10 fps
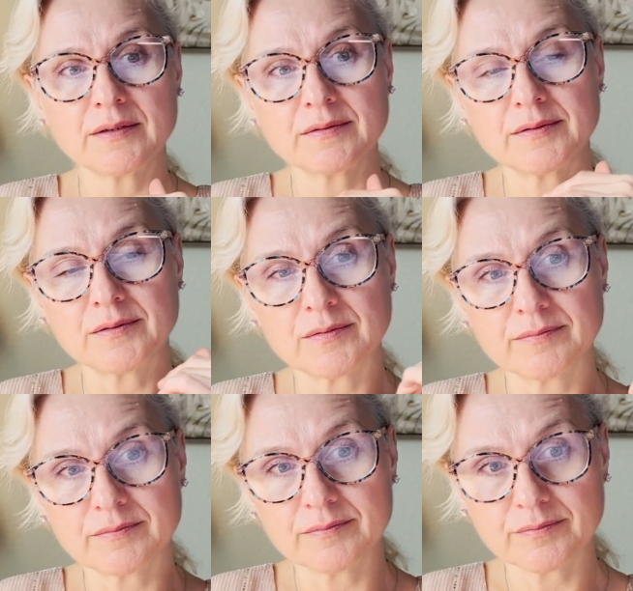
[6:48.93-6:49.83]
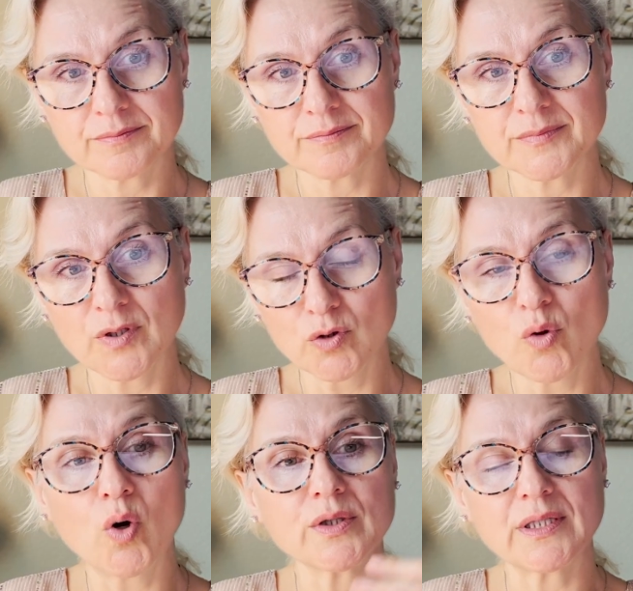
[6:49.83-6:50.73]

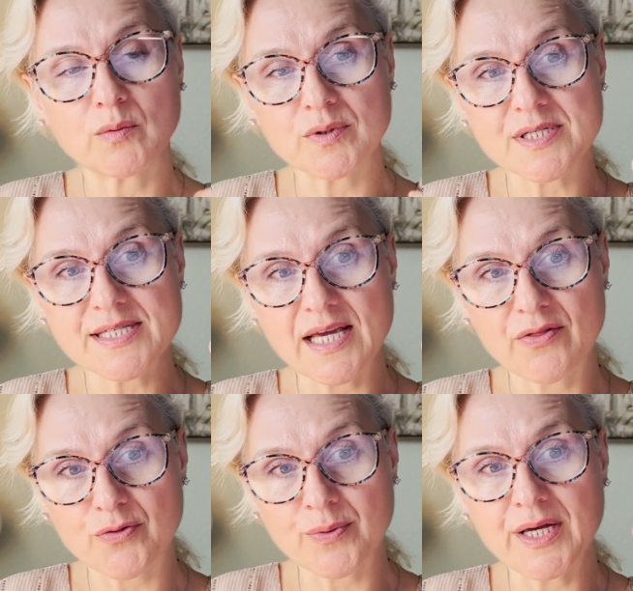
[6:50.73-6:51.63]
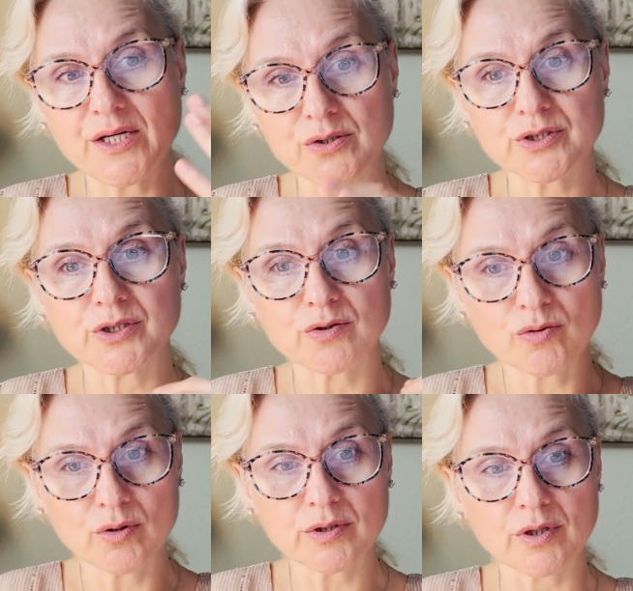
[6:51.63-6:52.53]
long, and I will say 3 years and
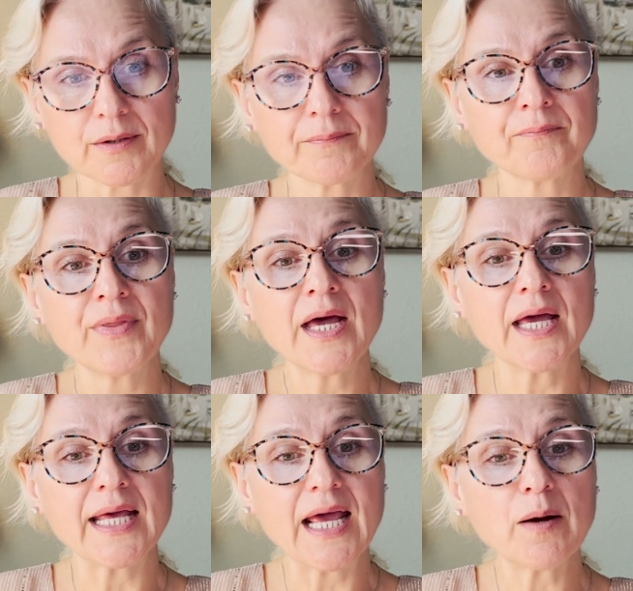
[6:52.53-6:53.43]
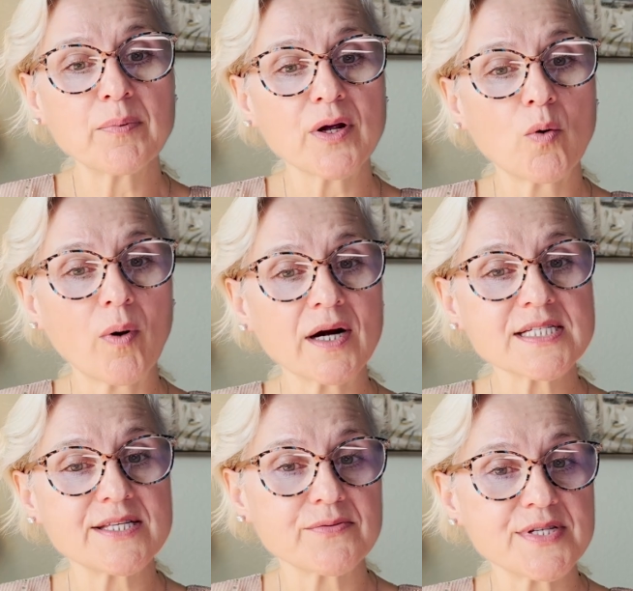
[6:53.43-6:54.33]
longer, GAAP
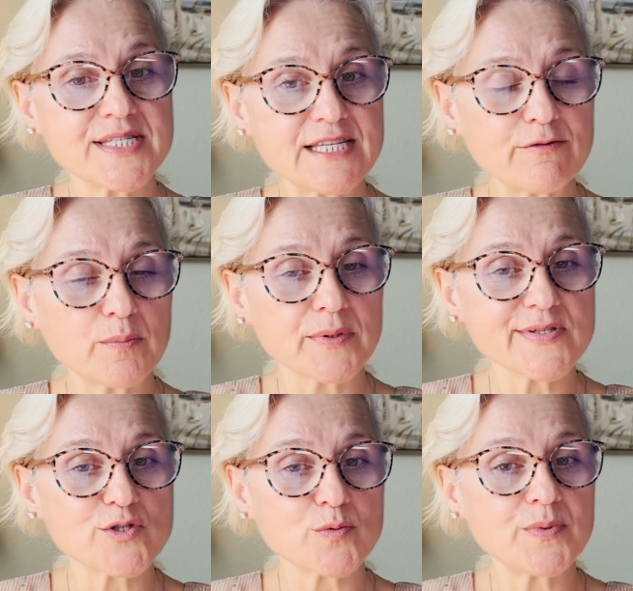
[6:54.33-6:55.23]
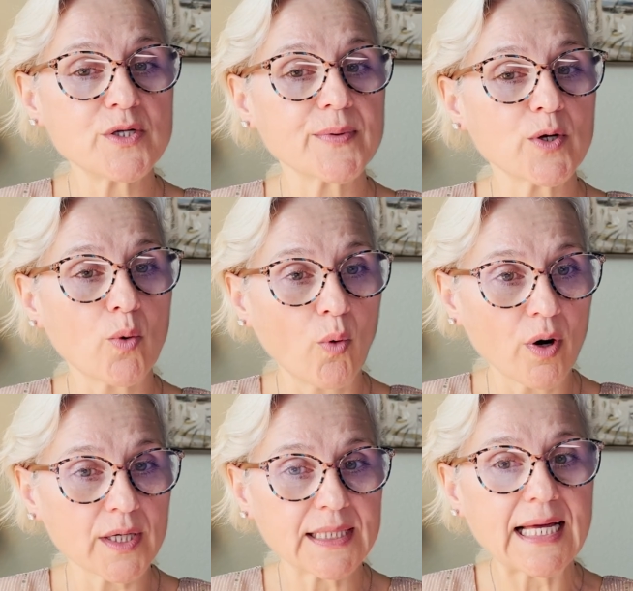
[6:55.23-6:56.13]
requires the receivables to be
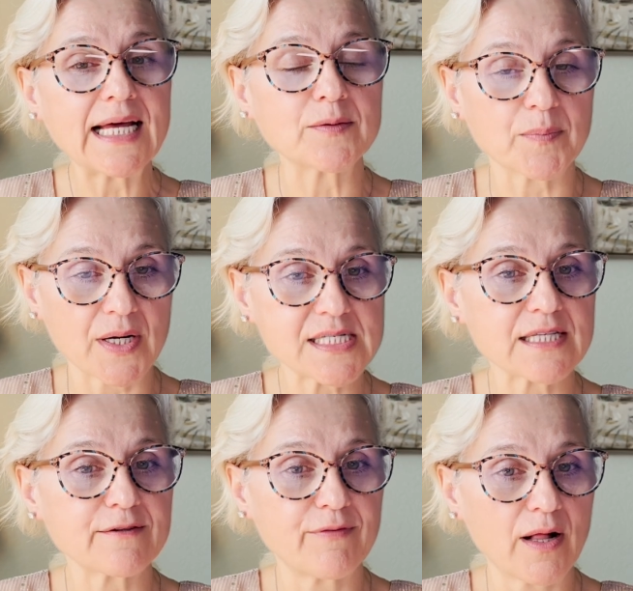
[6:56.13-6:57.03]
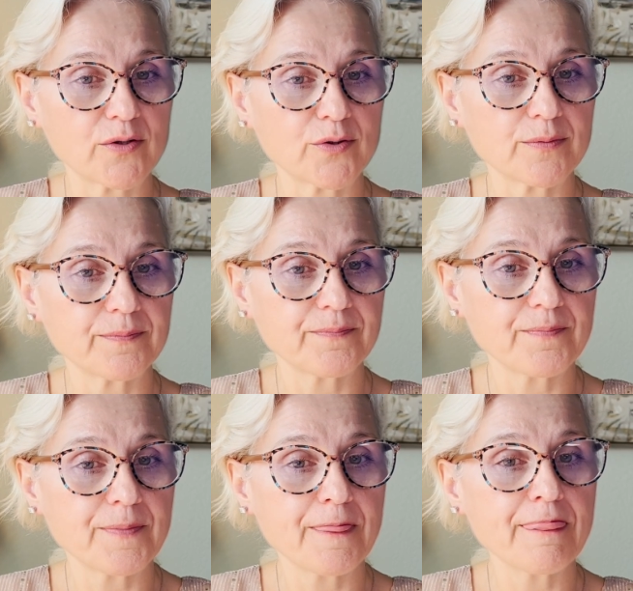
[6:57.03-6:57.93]
recorded at present value.
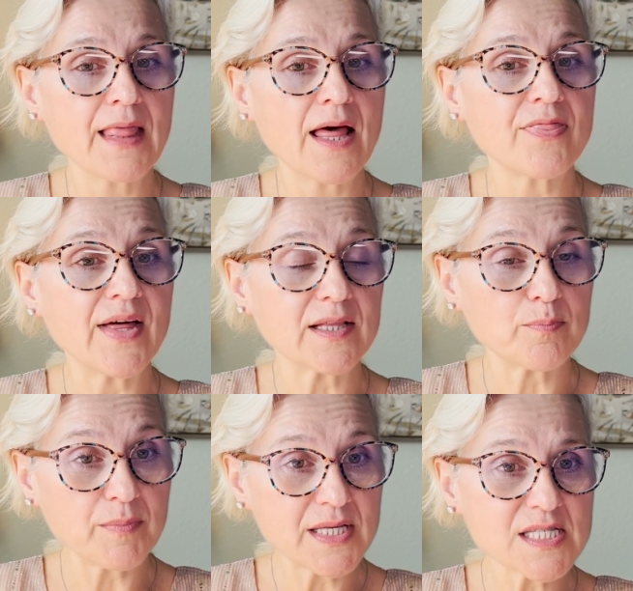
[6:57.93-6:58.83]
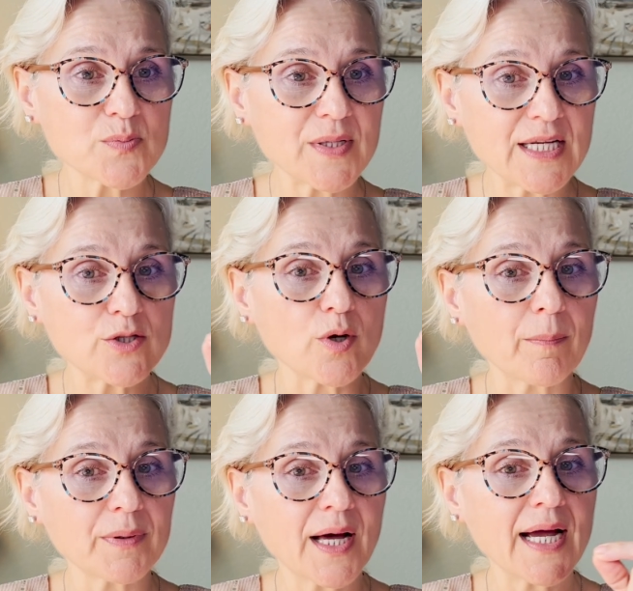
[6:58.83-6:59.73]
That means we need to
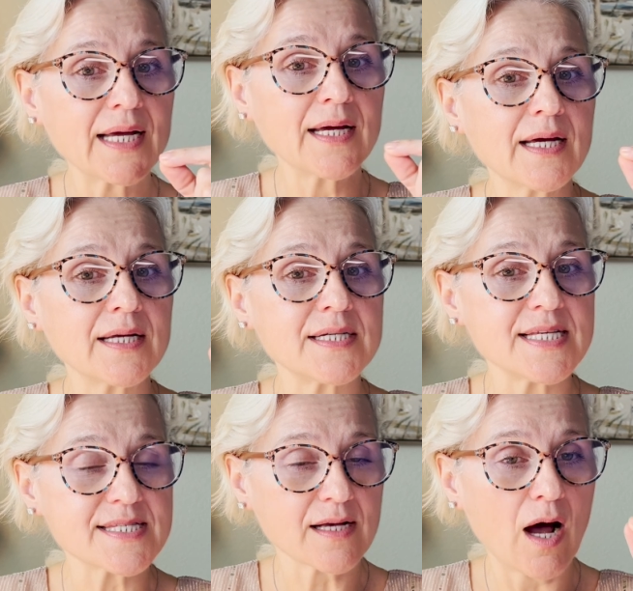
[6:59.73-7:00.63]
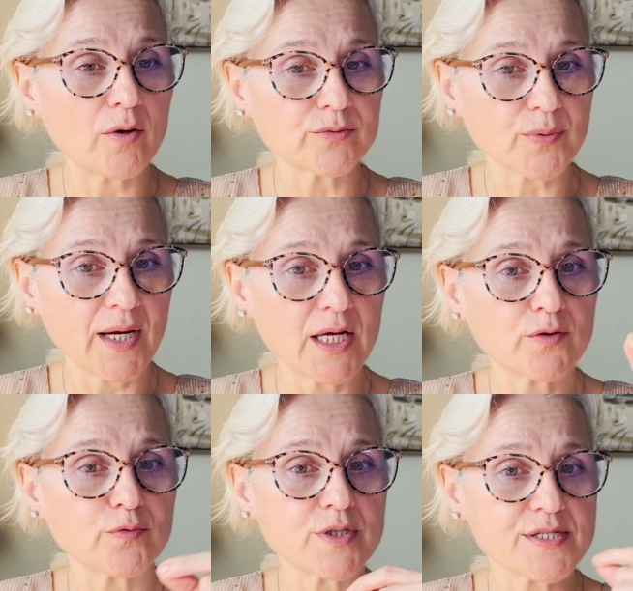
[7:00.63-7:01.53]
apply discount
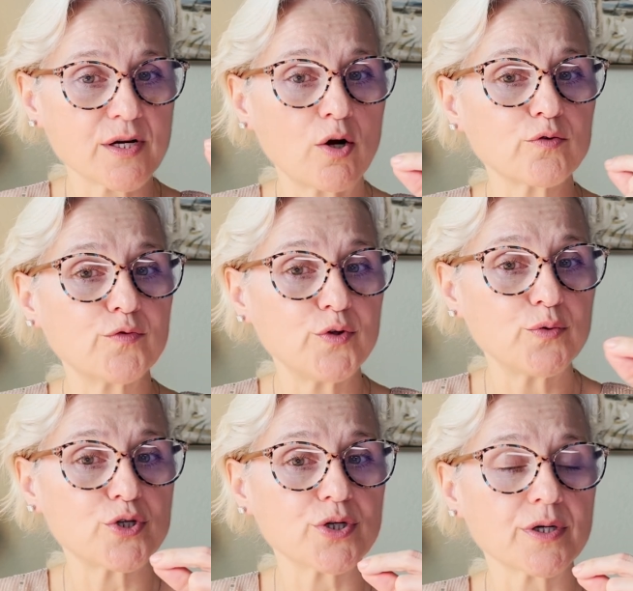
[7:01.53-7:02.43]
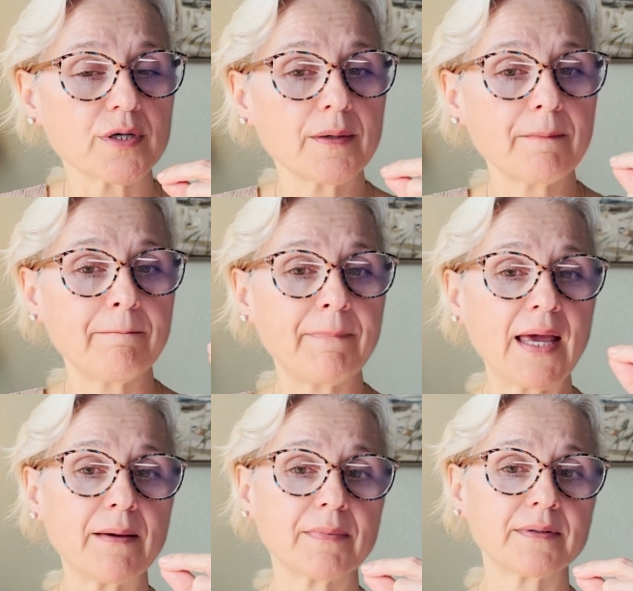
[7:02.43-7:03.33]
rate for discount future
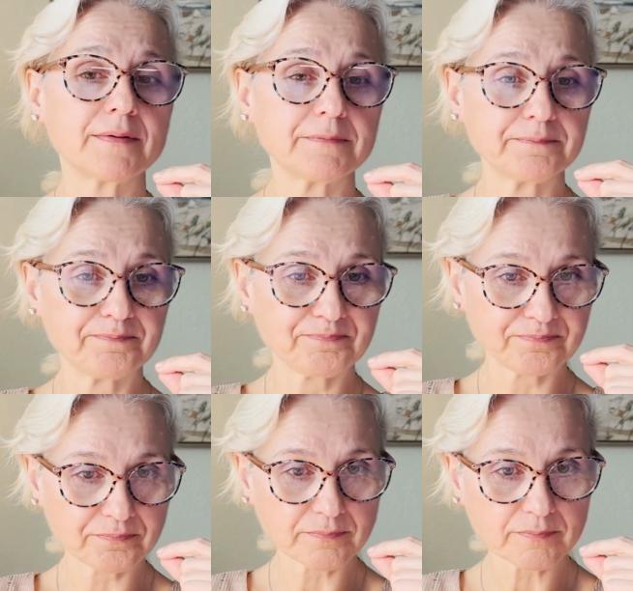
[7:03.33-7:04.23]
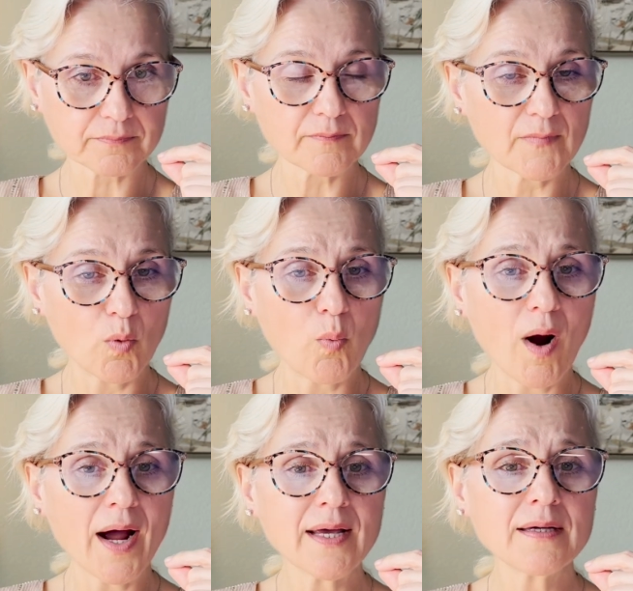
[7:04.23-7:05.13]
payment.
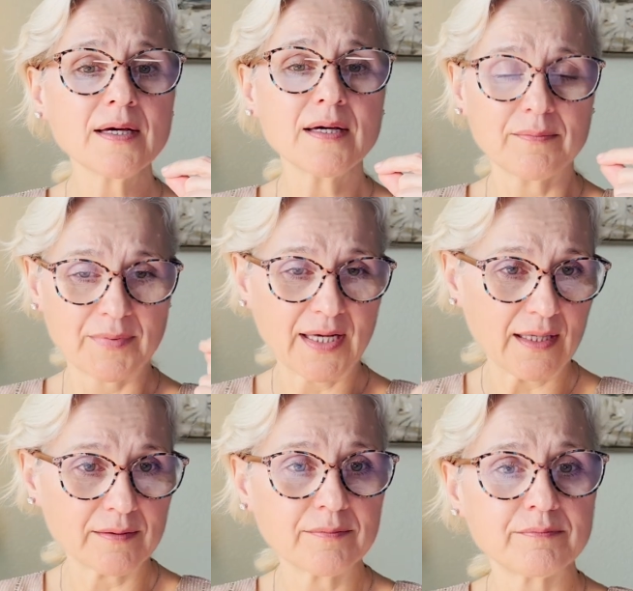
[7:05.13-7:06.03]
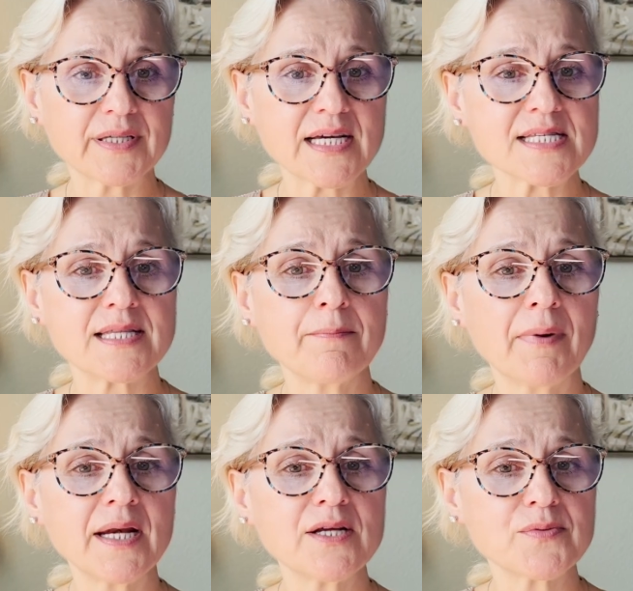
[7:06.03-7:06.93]
Why? Again, because the
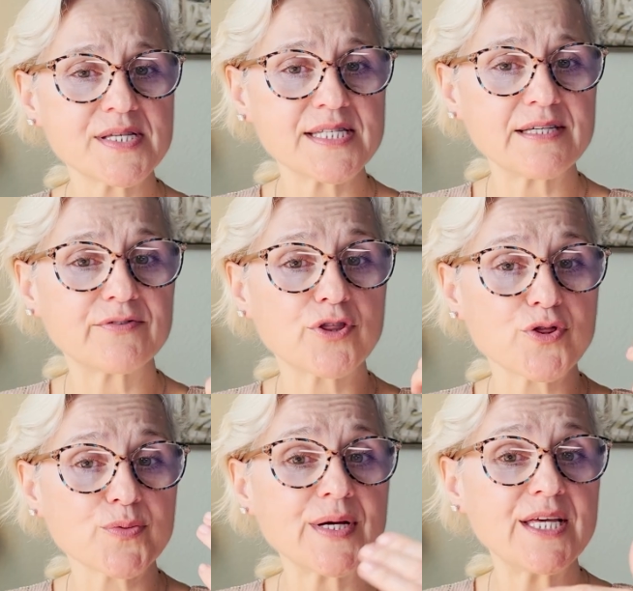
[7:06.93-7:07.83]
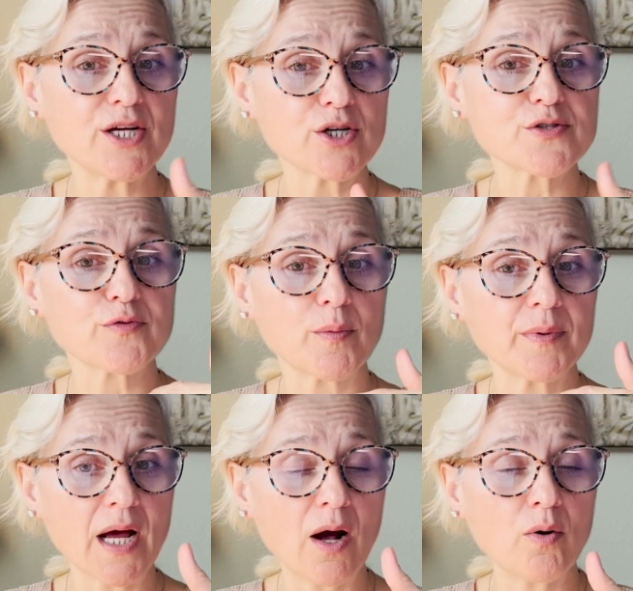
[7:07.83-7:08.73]
money received 3 years from
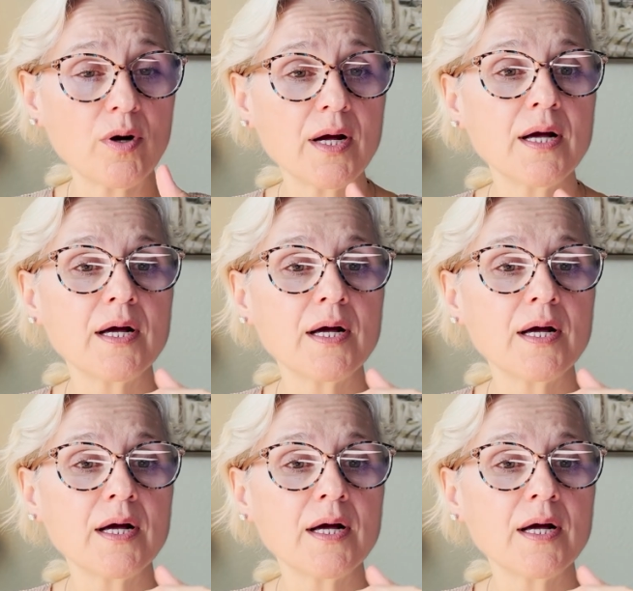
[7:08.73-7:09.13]
now